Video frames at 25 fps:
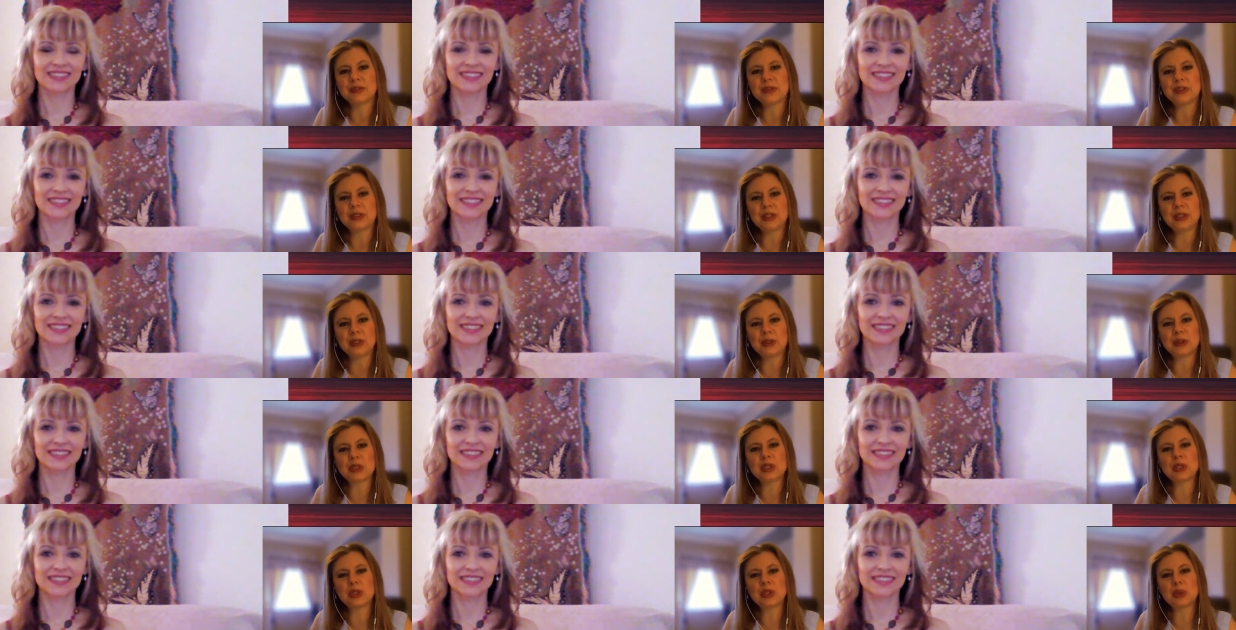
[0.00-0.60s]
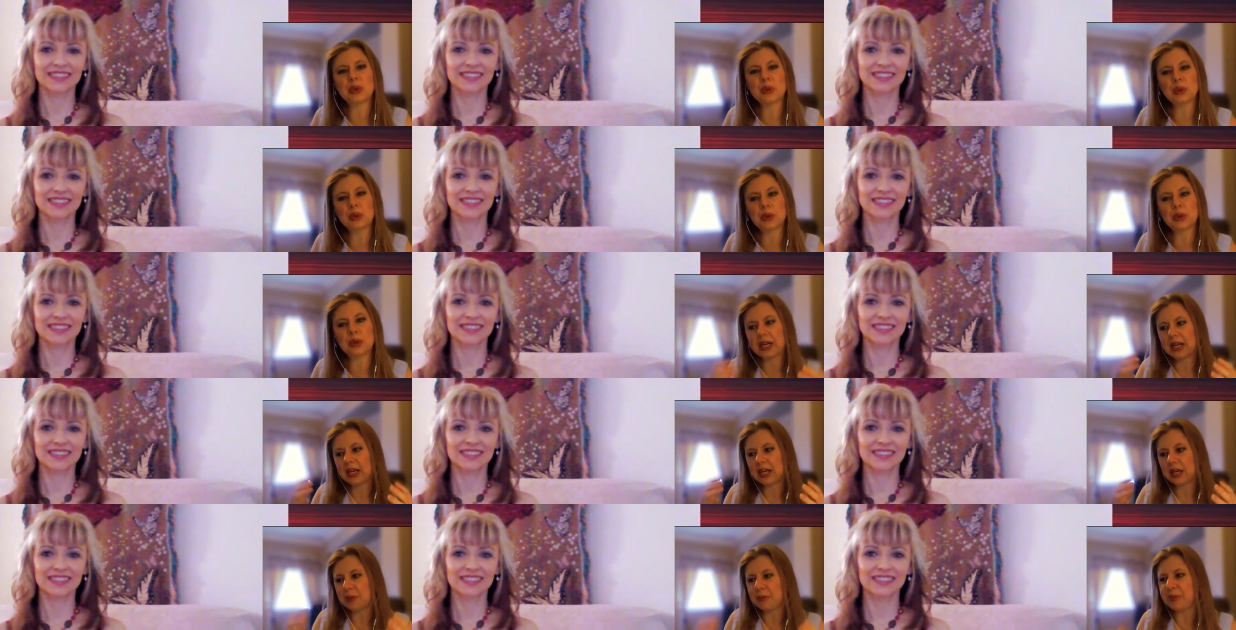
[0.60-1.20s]
Speaker 1: You know, to
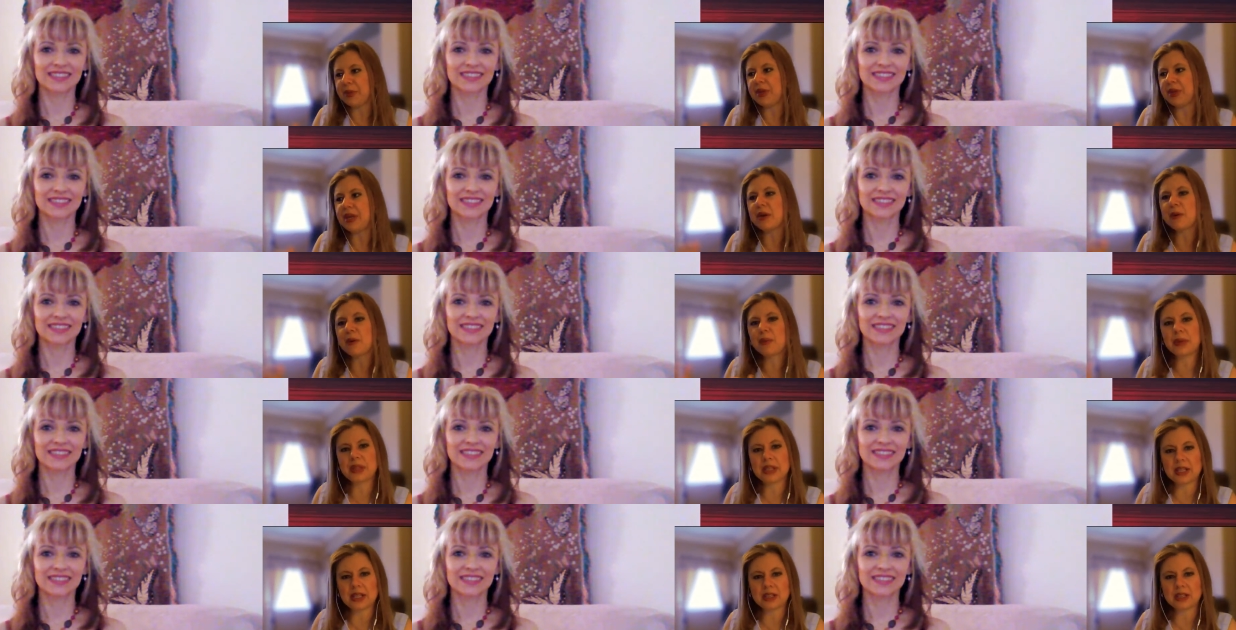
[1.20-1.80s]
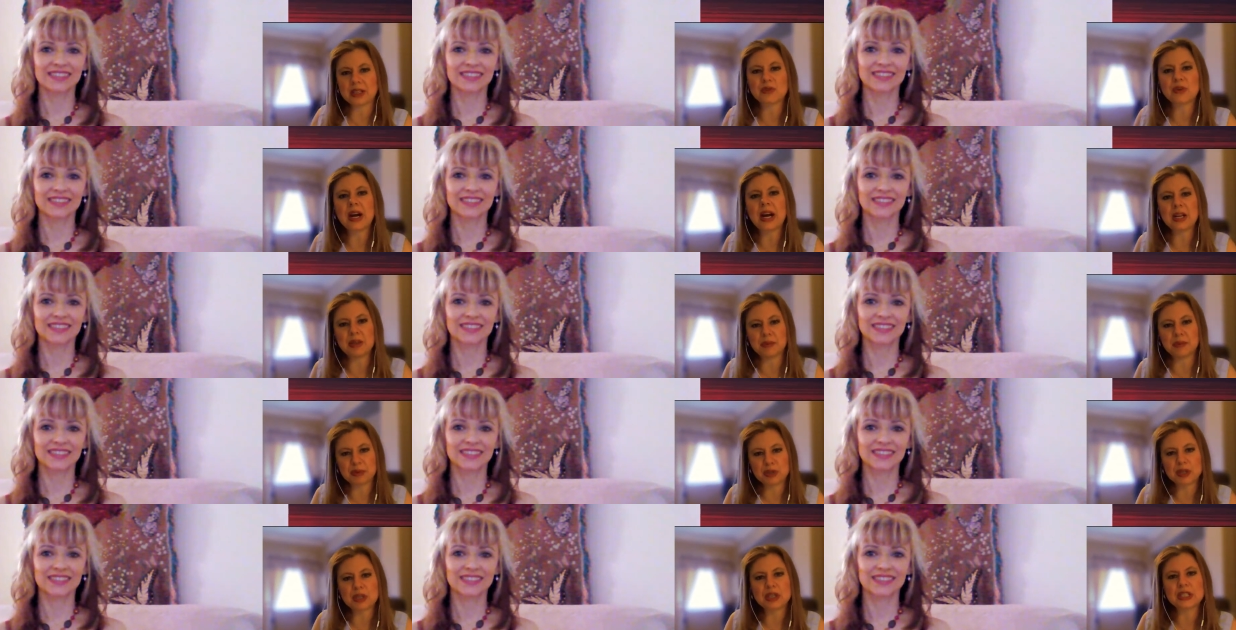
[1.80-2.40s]
be with that
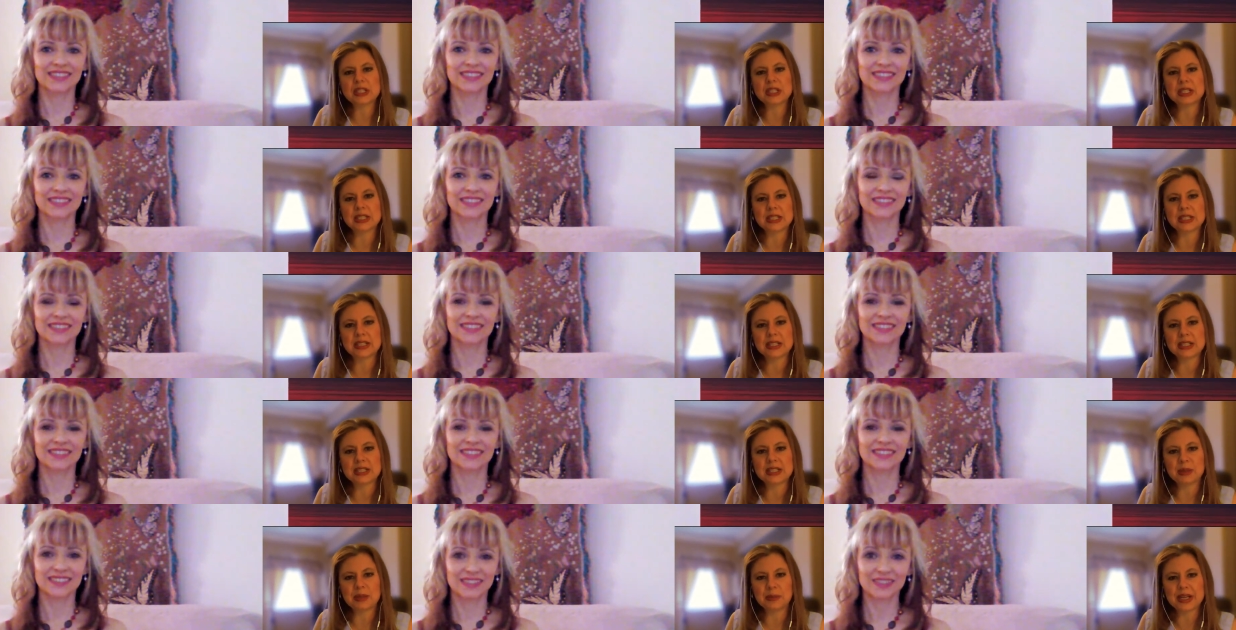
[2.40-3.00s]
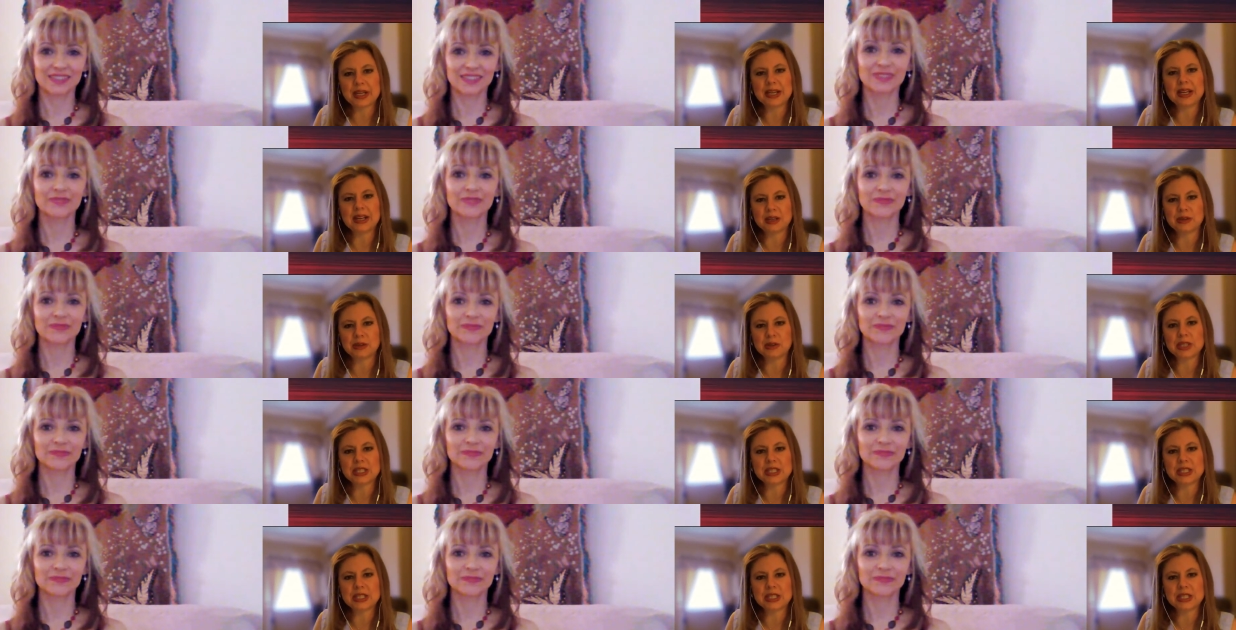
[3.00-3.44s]
right person by our